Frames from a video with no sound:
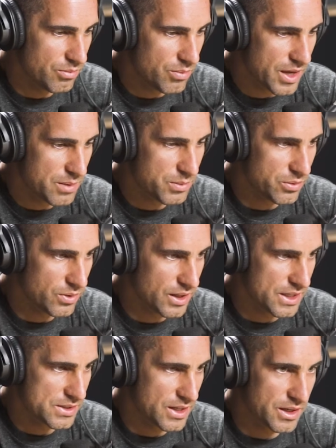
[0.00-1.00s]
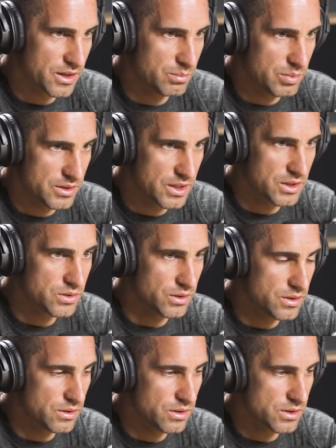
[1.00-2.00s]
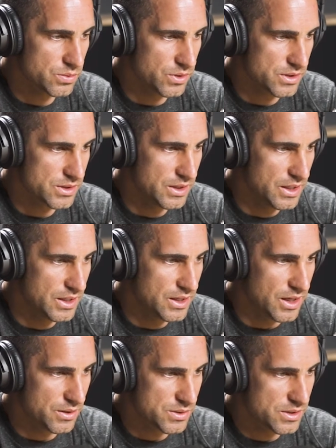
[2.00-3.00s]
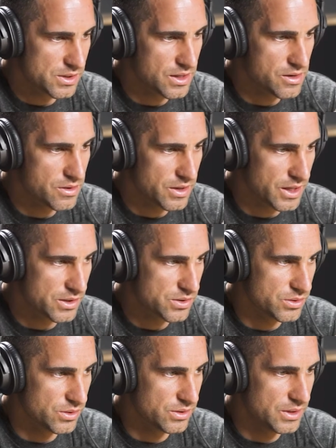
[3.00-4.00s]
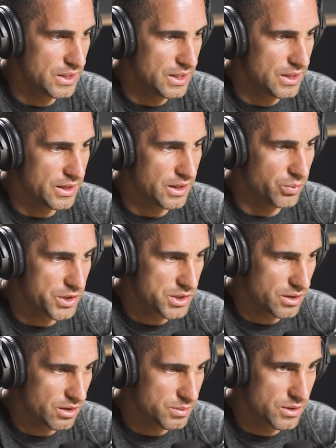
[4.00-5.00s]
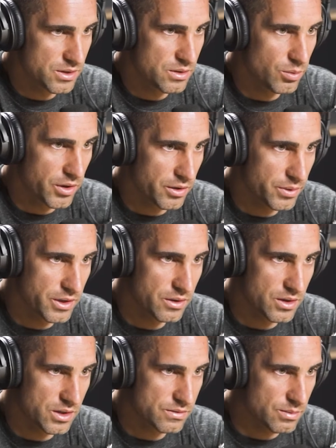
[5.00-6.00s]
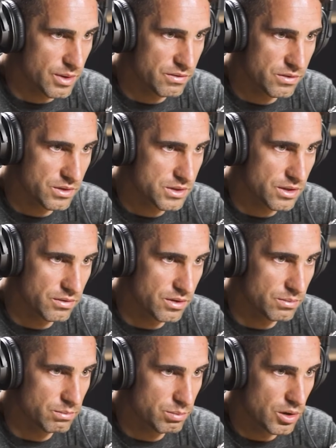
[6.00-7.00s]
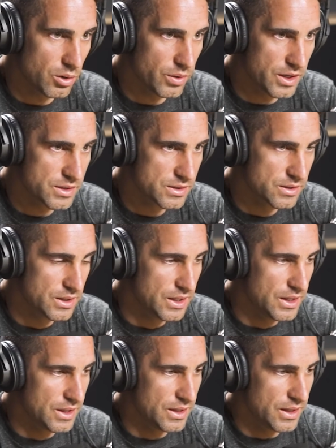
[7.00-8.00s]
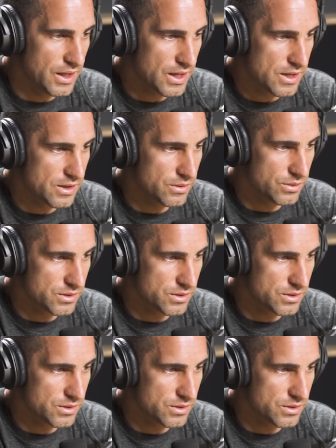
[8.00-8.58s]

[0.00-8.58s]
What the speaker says: made me realize that I could potentially do this was I was a senior in high school, and we showed up to the Des Moines Arena Cross for my first ever pro race. And